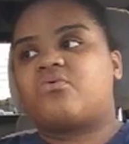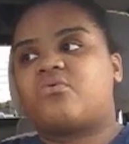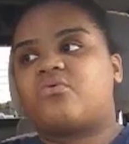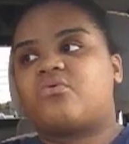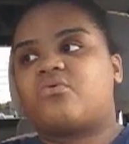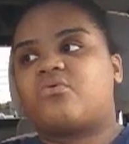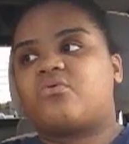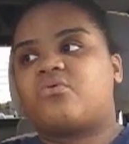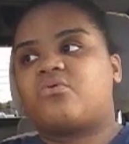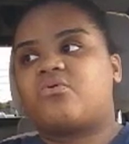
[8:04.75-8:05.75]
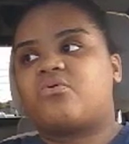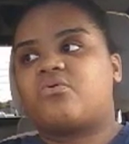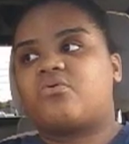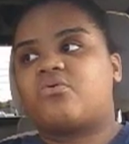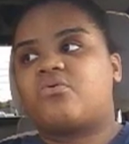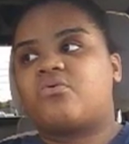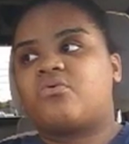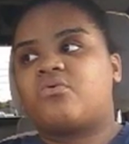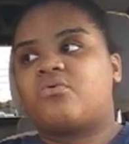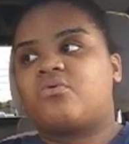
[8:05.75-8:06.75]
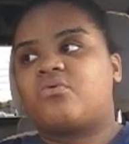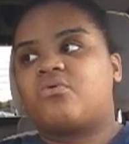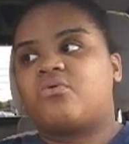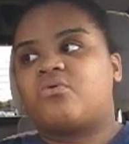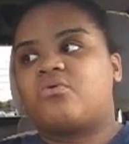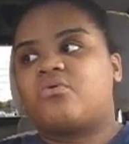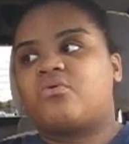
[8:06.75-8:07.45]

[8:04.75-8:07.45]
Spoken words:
(no one is talking)